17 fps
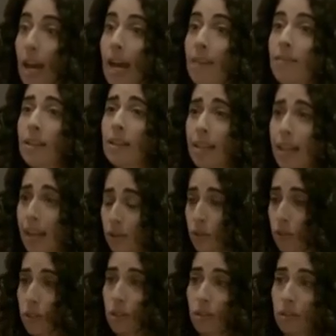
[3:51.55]
And then
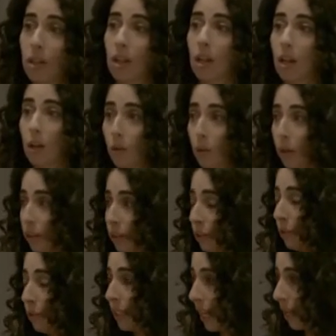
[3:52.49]
counsel,
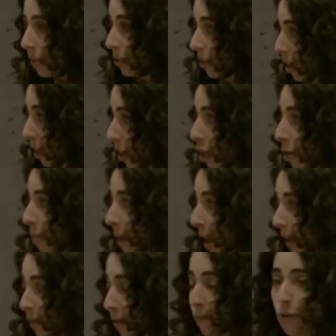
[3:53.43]
you and counsel can go
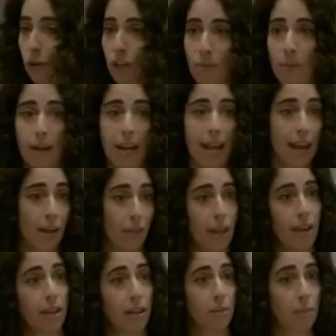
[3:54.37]
back and forth about how
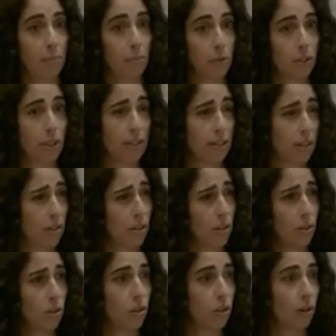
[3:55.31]
that can be presented to
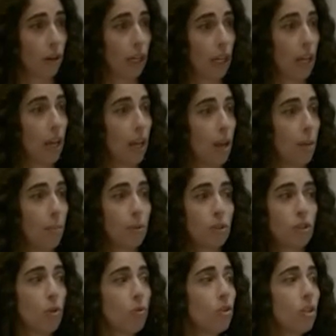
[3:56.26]
the jury.
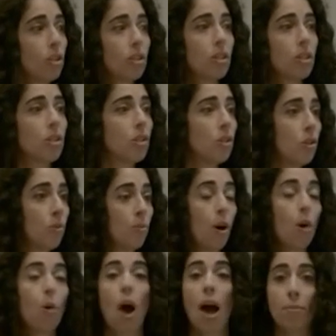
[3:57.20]
But don't just assume,
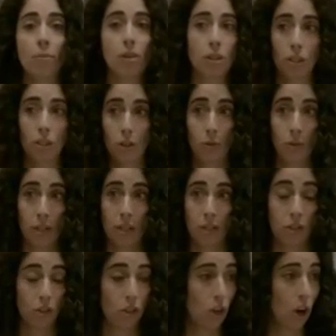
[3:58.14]
oh, I'm going to use
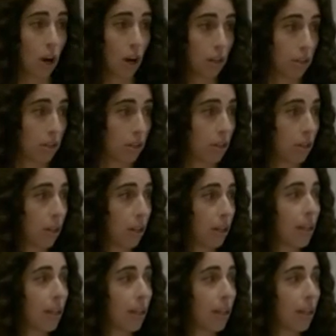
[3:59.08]
this chart.